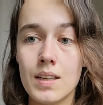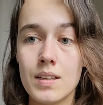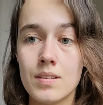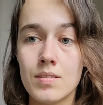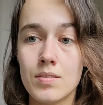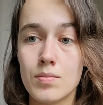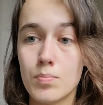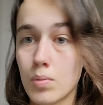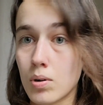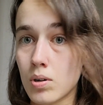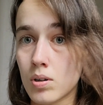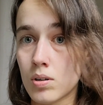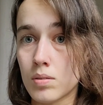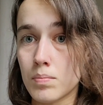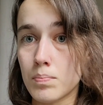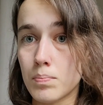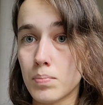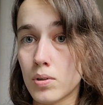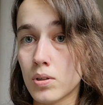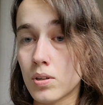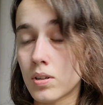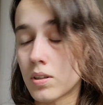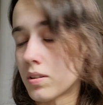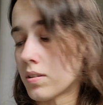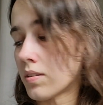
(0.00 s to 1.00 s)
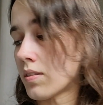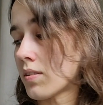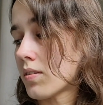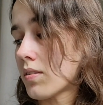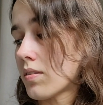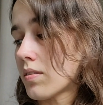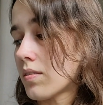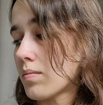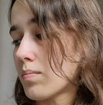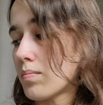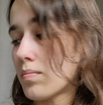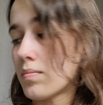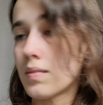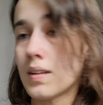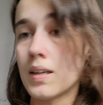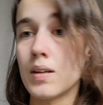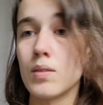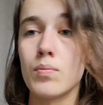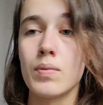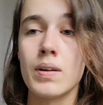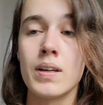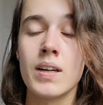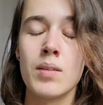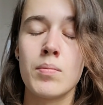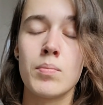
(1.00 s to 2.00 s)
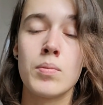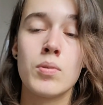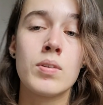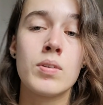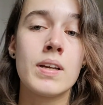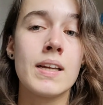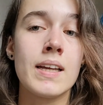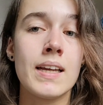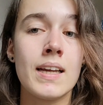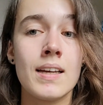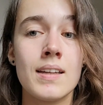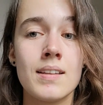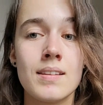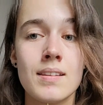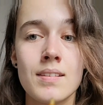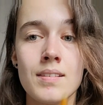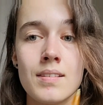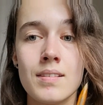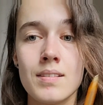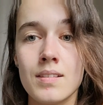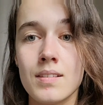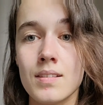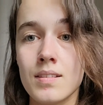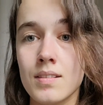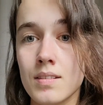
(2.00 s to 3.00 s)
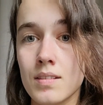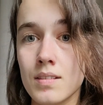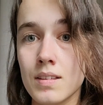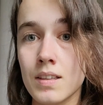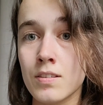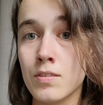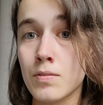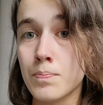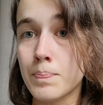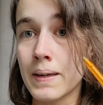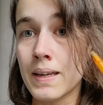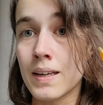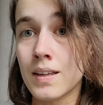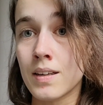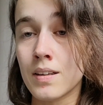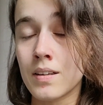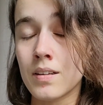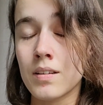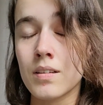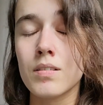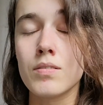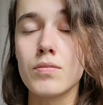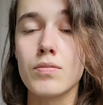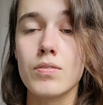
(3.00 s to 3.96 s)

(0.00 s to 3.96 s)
It's more blurred. And when I'm looking at this pen,